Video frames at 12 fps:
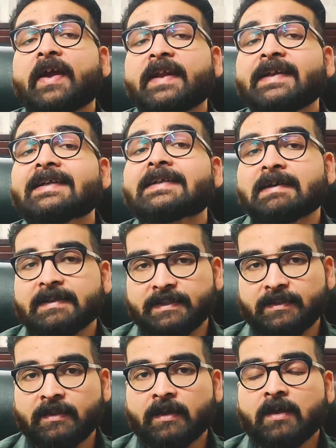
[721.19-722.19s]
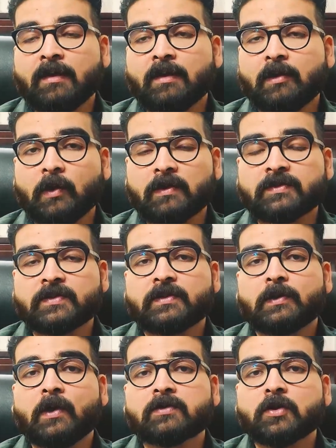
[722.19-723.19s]
any kind, loss
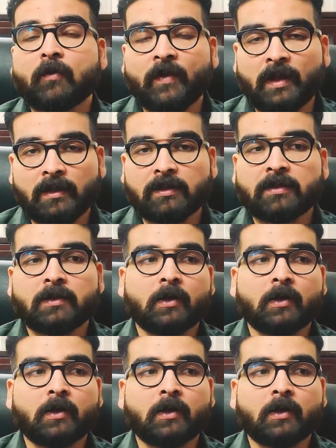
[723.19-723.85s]
of health,